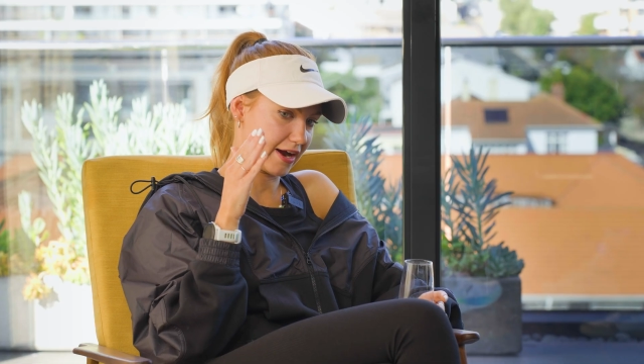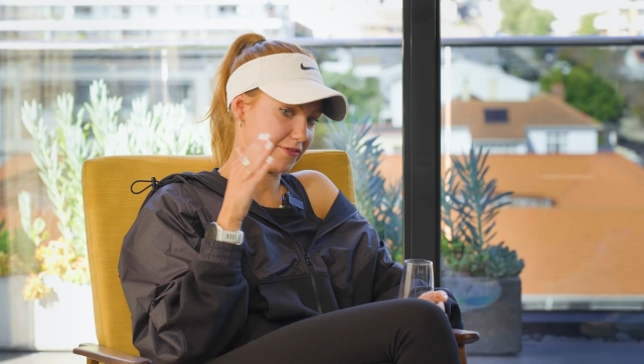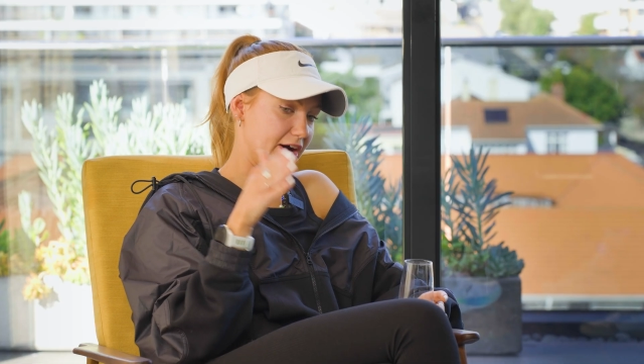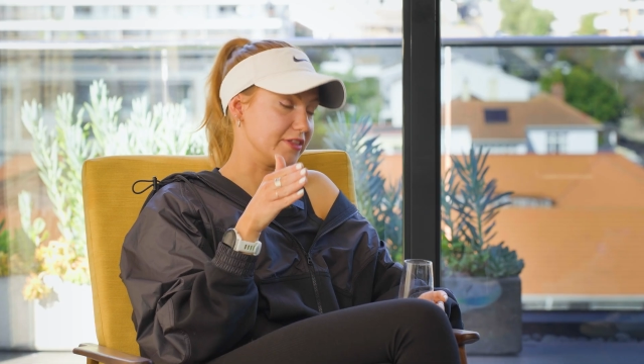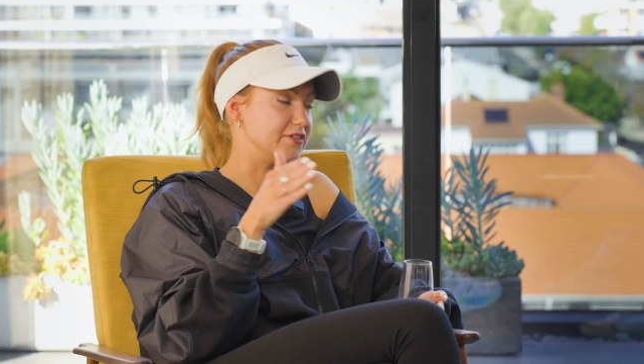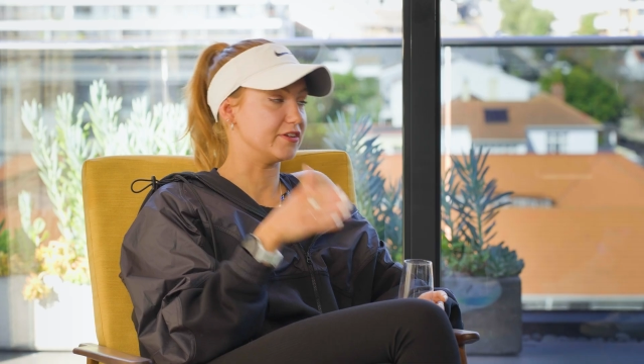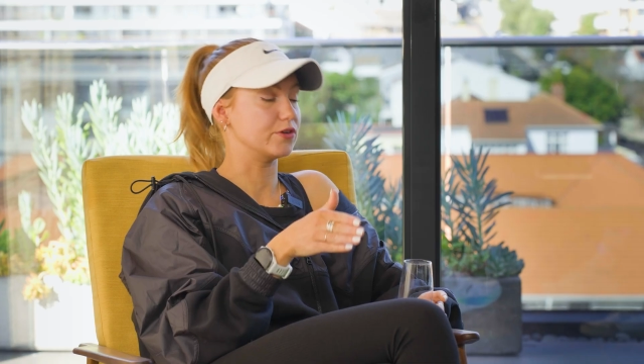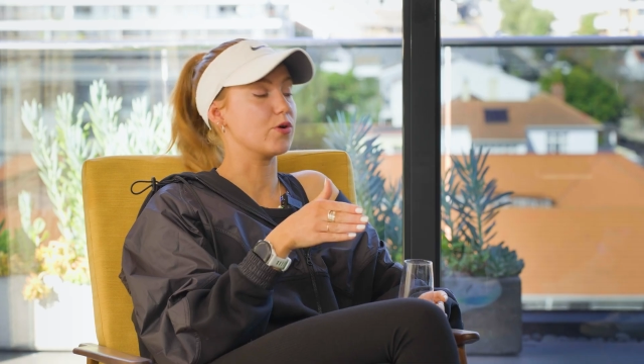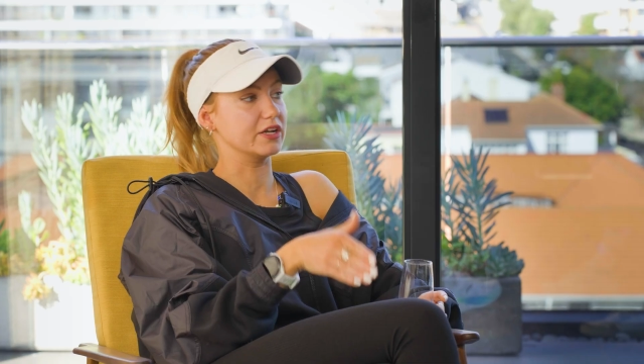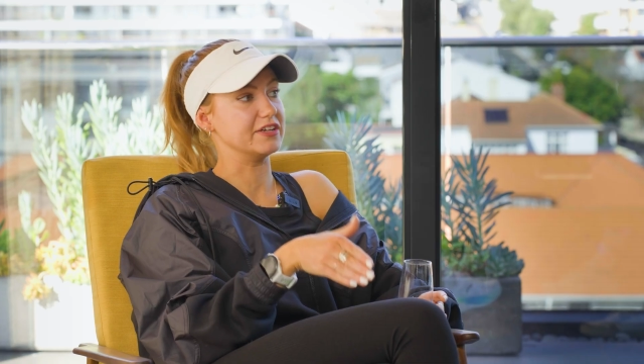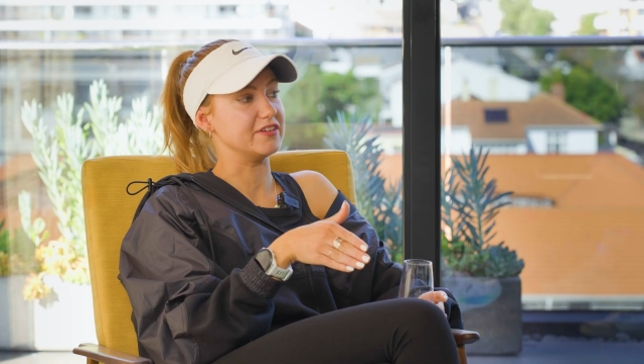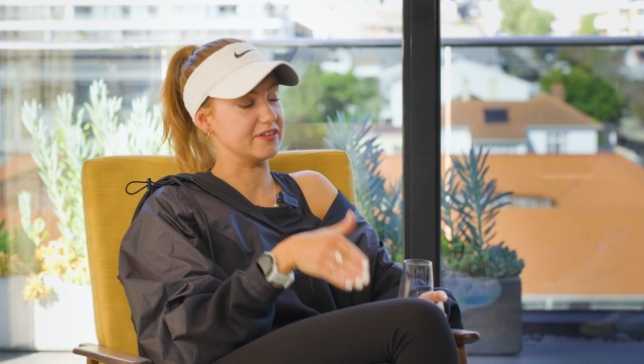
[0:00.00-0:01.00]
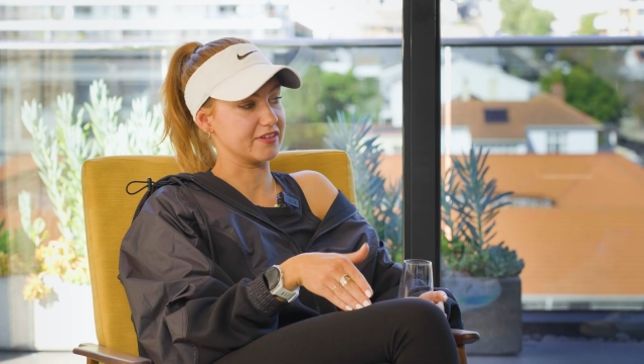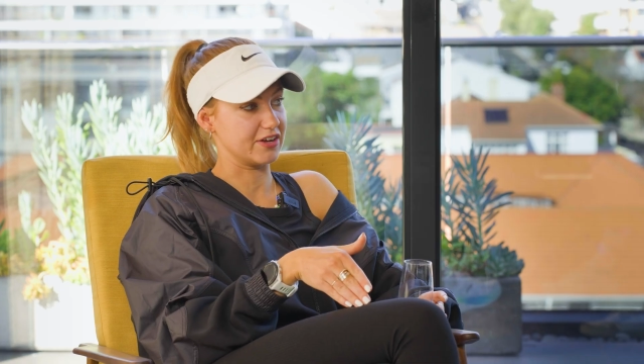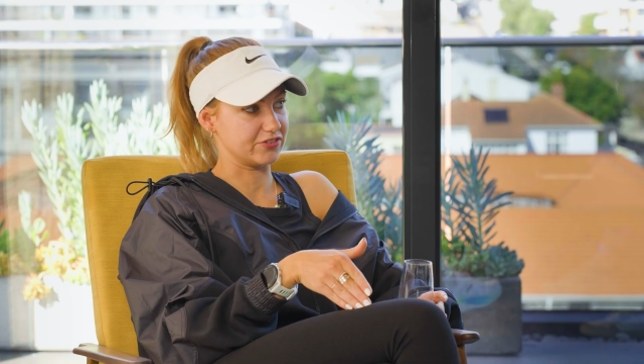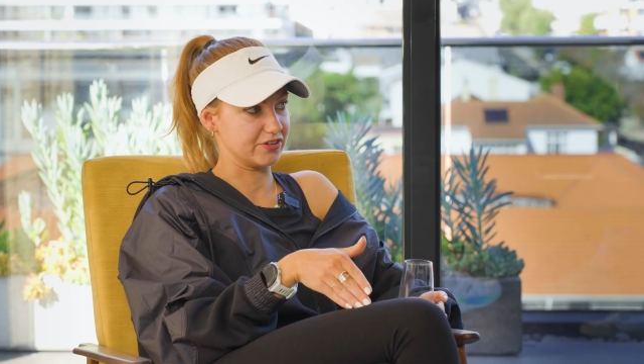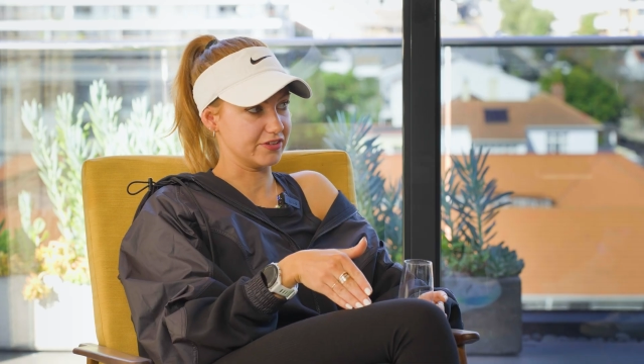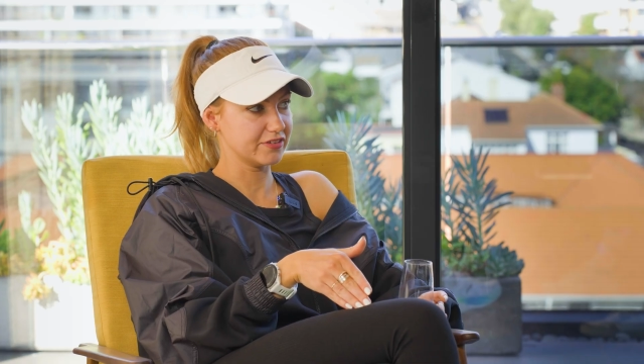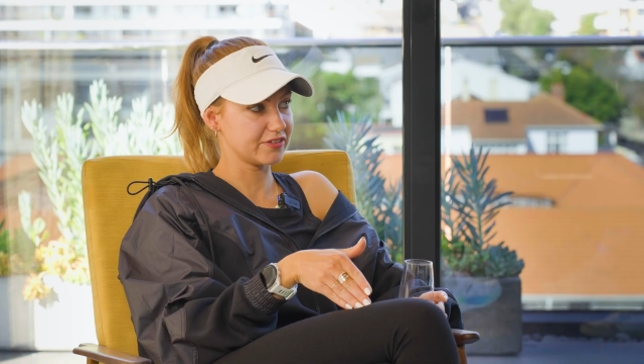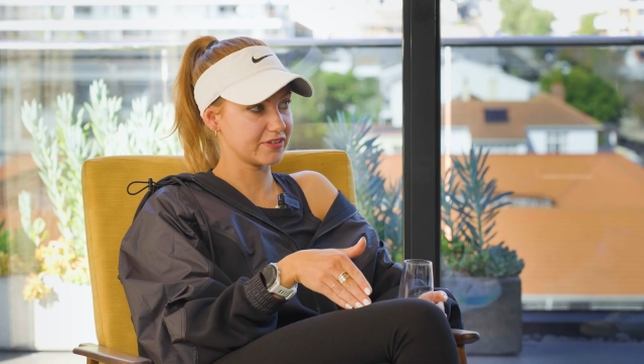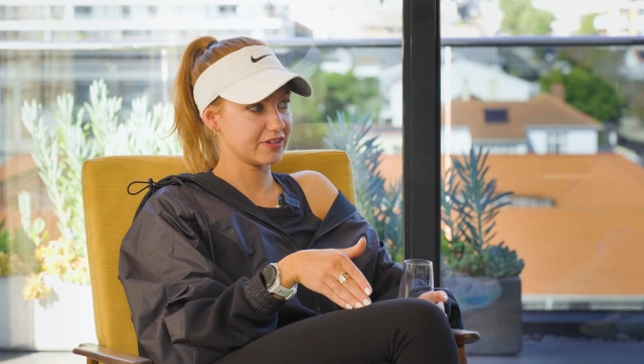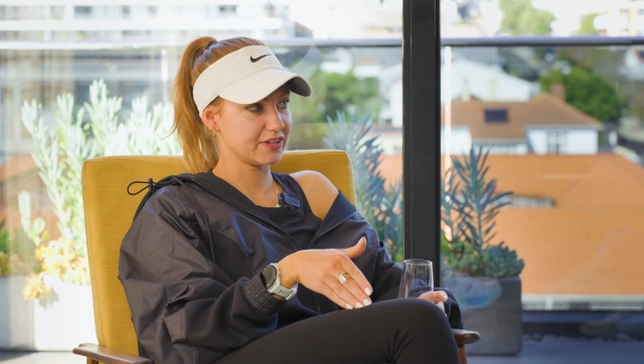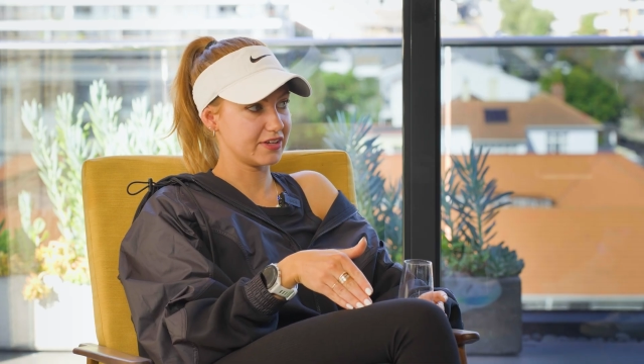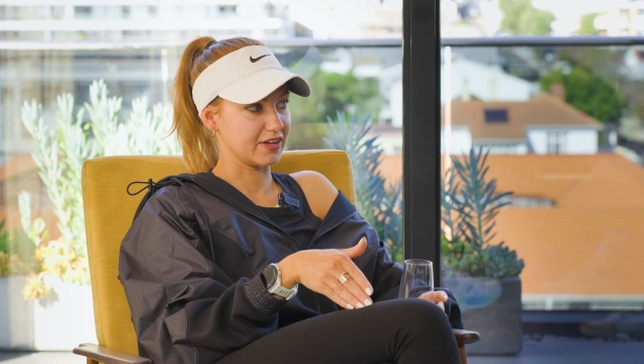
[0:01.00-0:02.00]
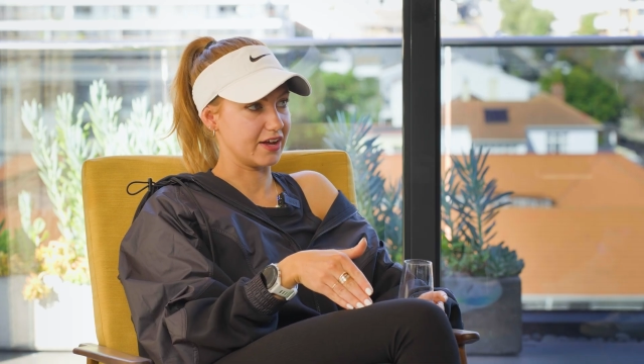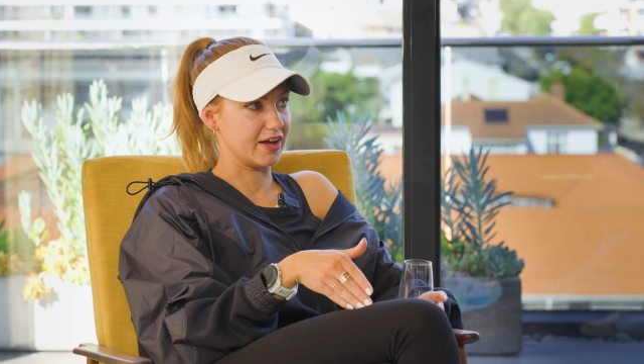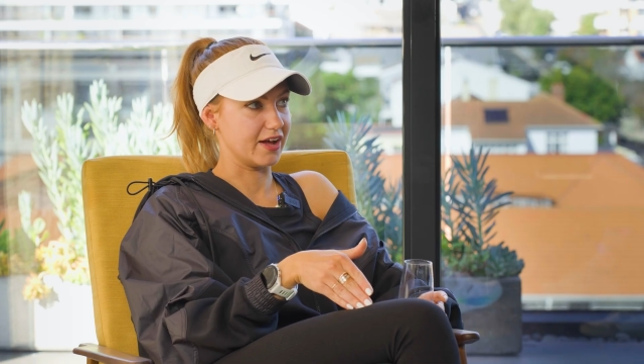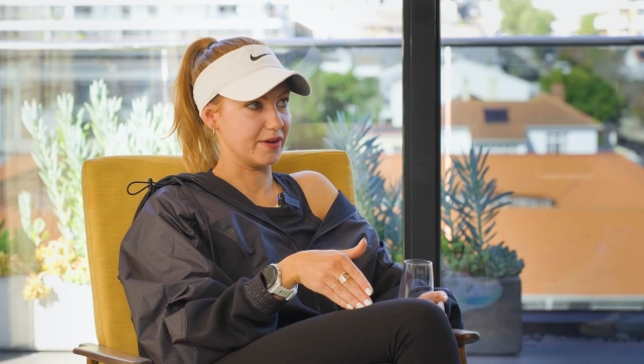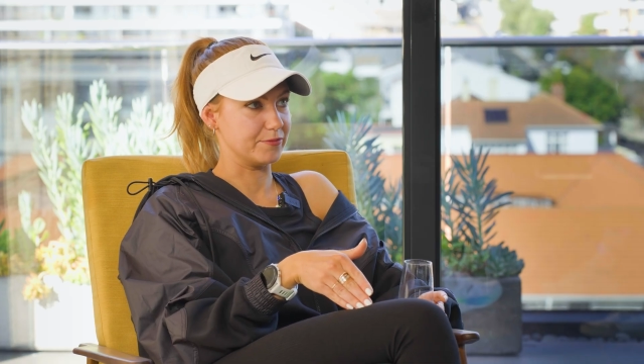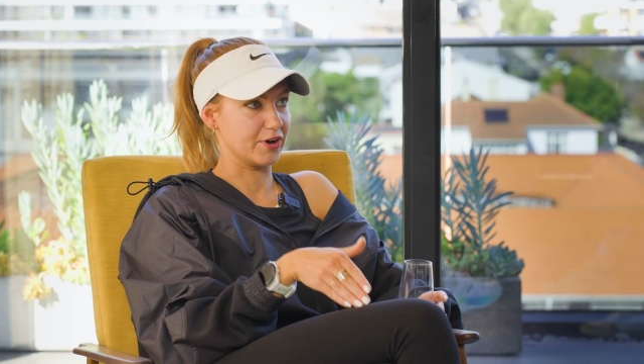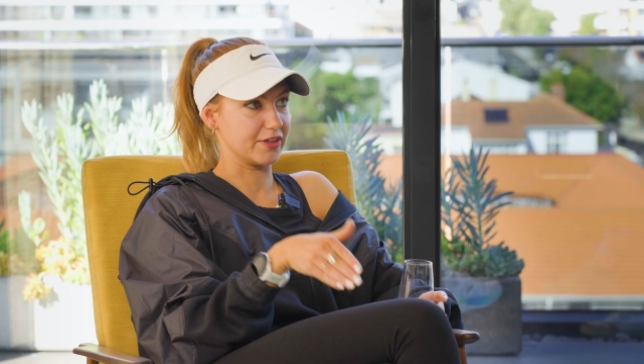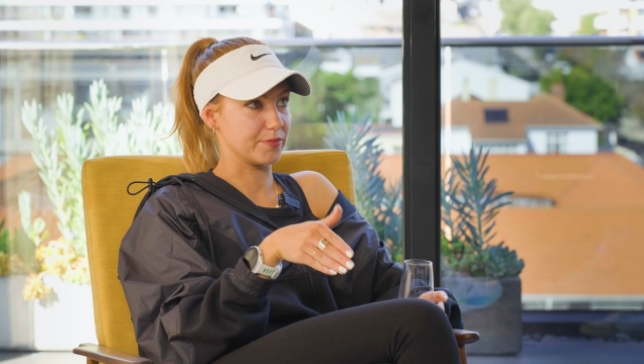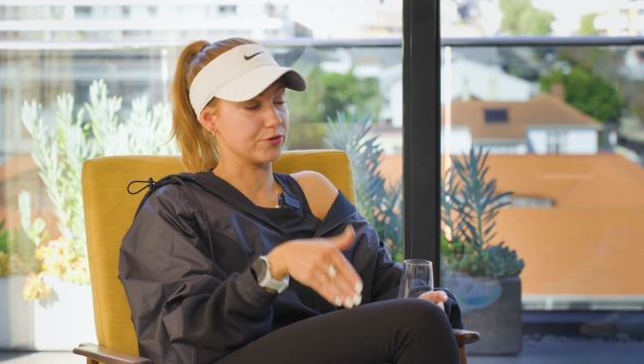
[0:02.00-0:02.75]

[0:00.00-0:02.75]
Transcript: rather did quality sessions, rather